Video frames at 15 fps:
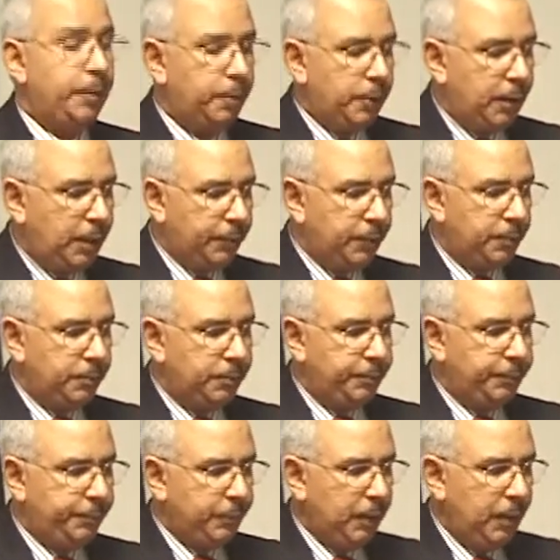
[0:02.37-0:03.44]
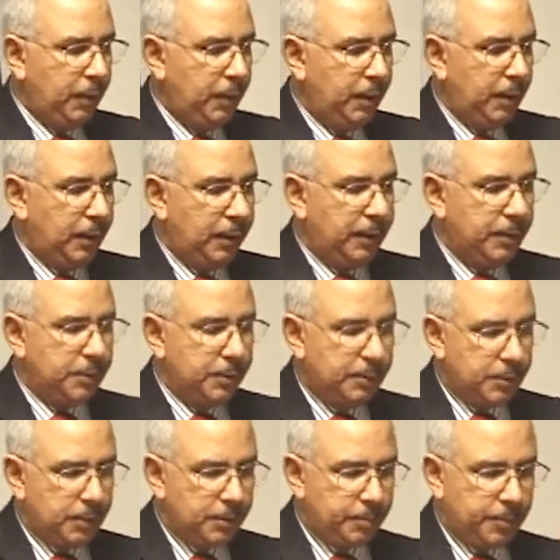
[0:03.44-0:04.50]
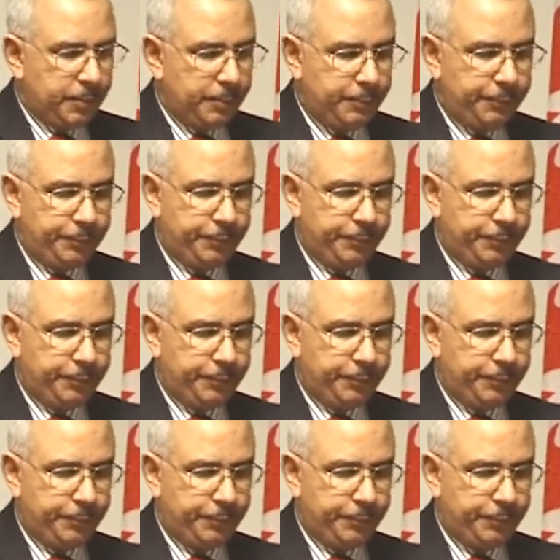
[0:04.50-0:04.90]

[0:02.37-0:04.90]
Good afternoon, ladies and gentlemen.